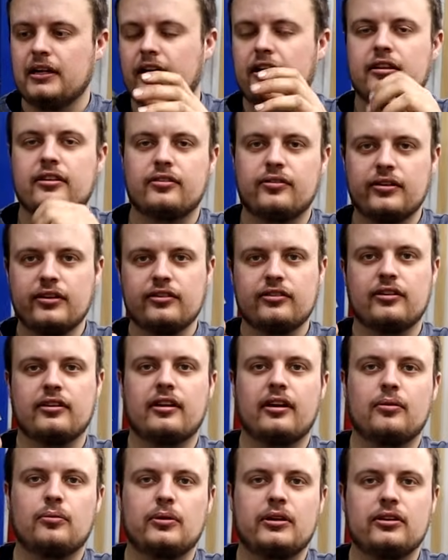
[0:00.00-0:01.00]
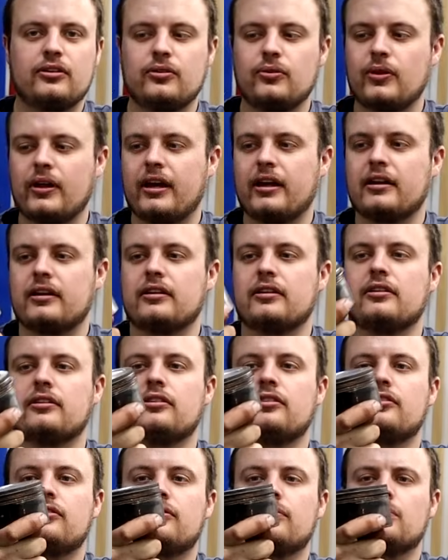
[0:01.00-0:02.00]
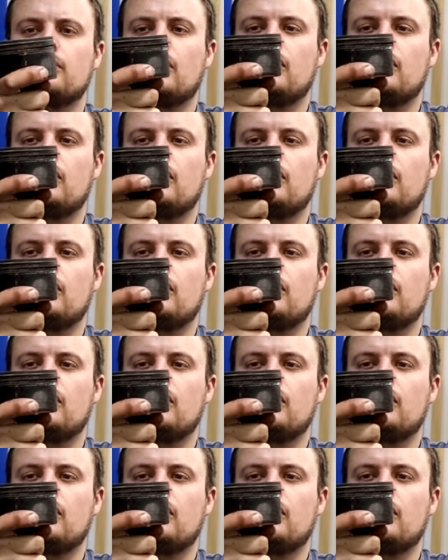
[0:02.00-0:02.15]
and the reason that we do that is